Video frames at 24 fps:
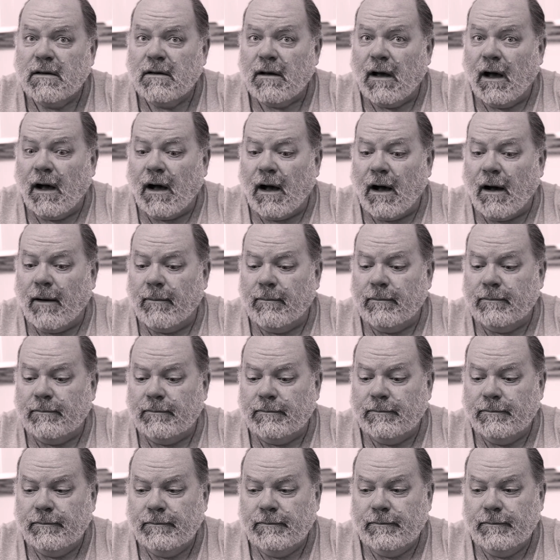
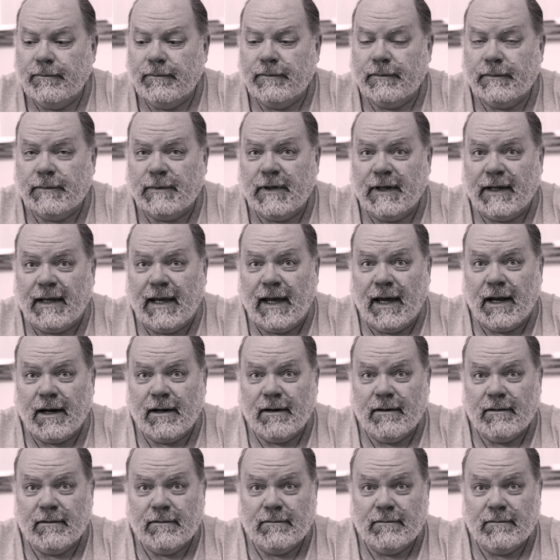Um, to get.